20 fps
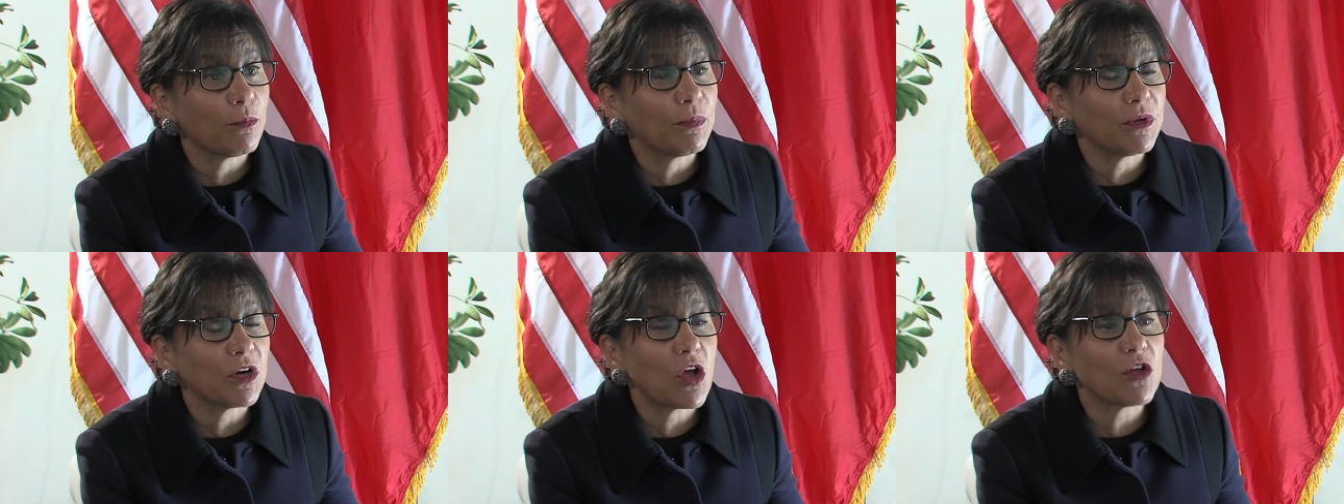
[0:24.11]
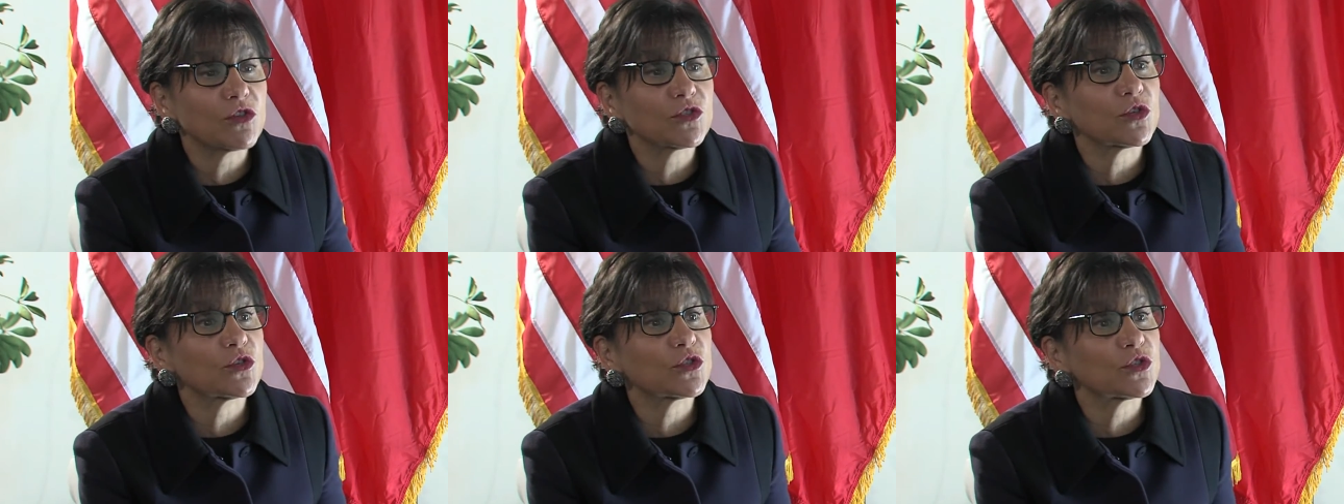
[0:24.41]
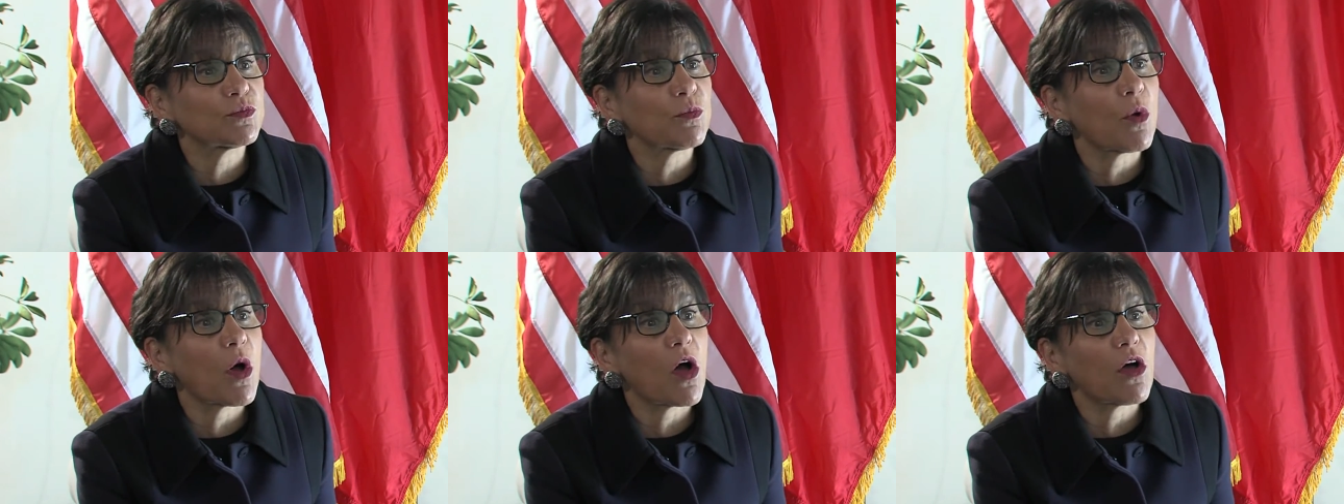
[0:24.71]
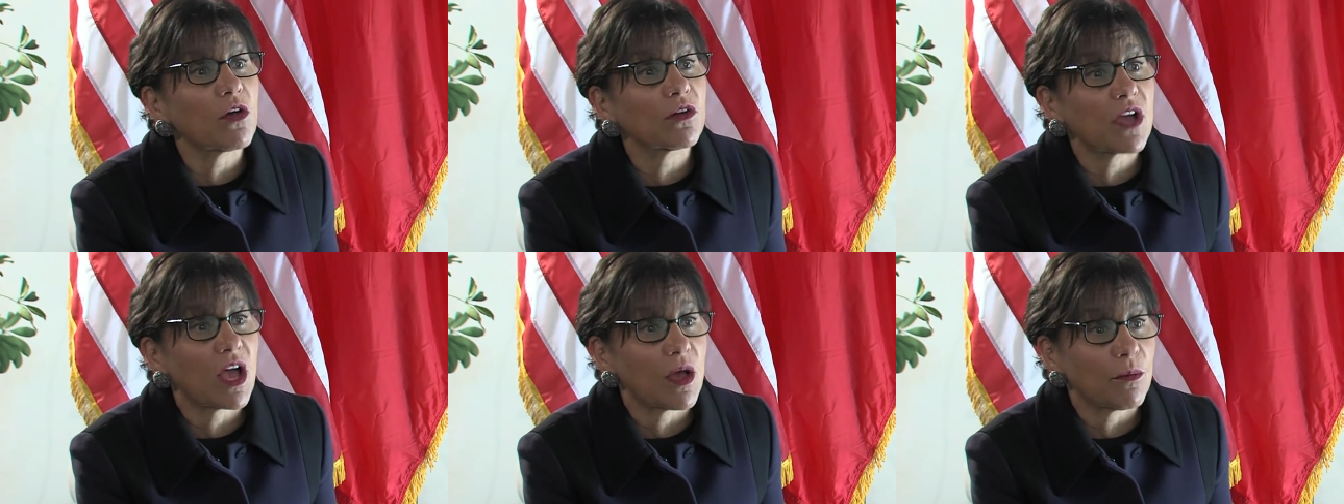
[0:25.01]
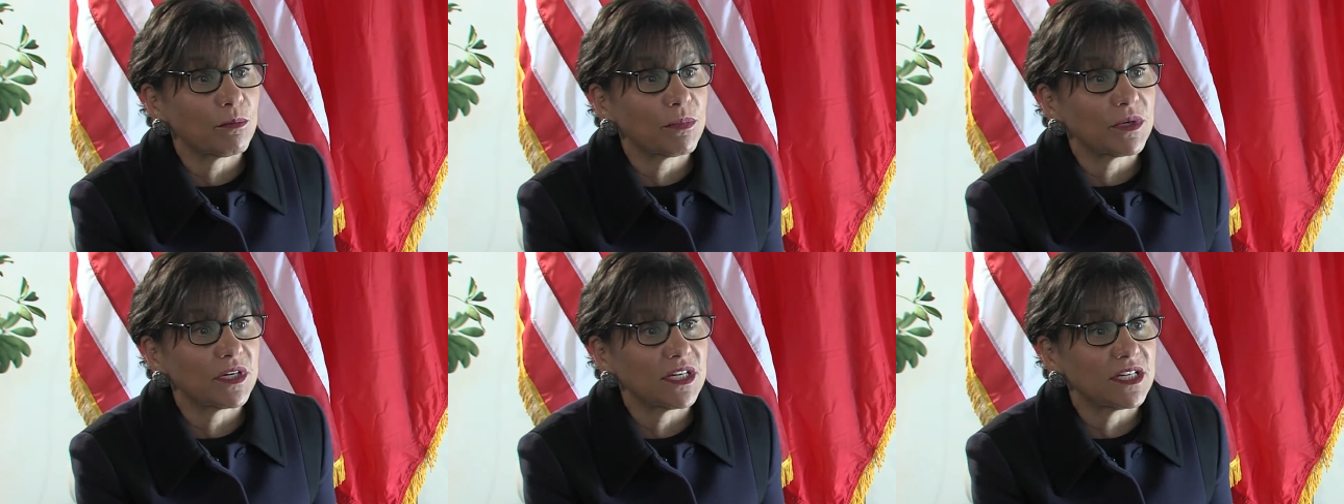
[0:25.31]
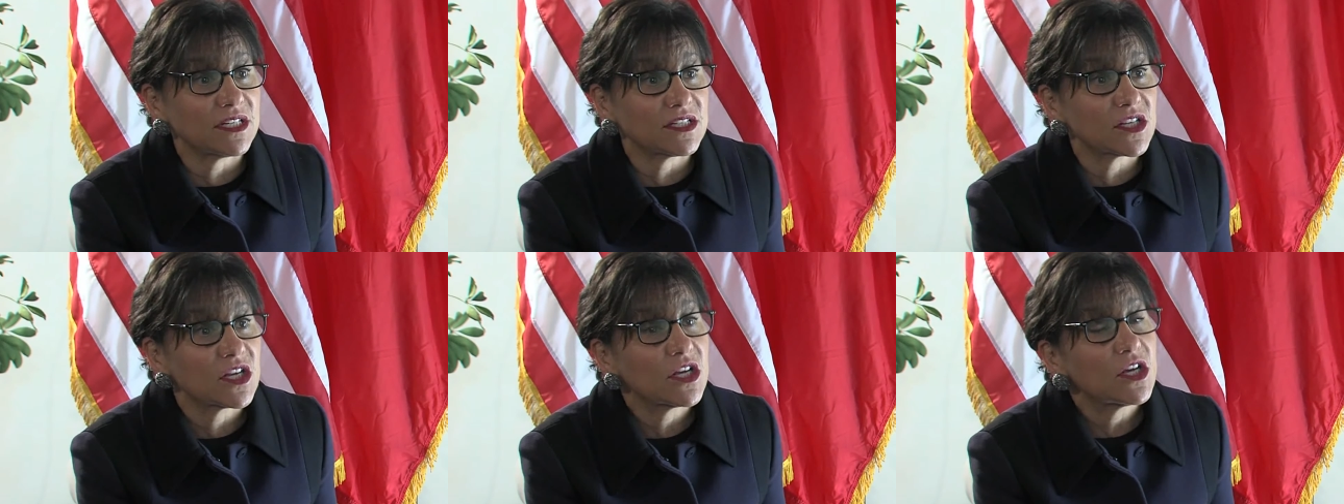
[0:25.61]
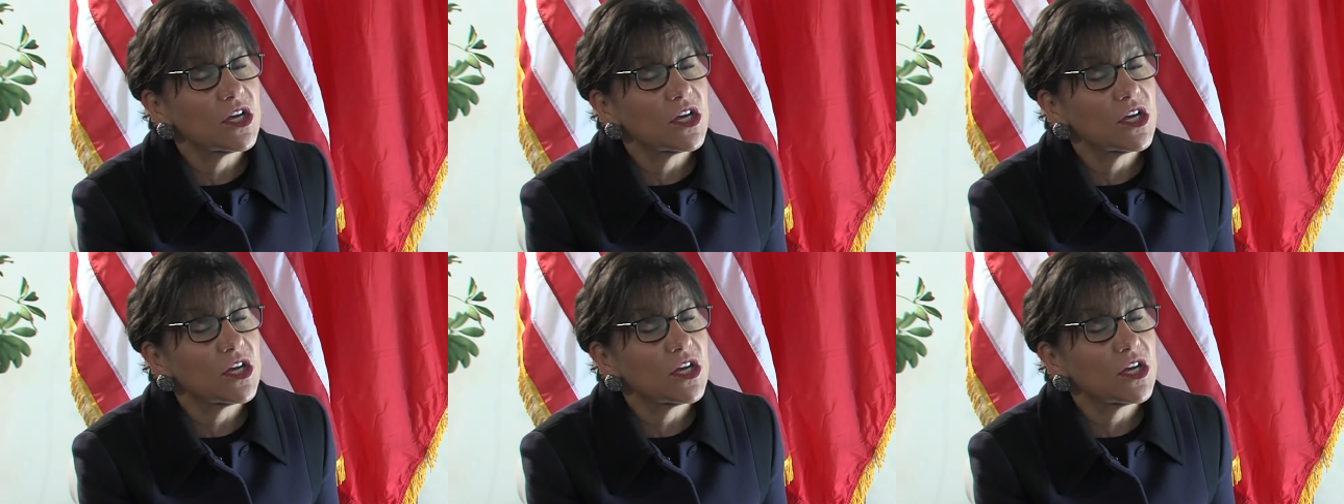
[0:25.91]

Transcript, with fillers: but also small companies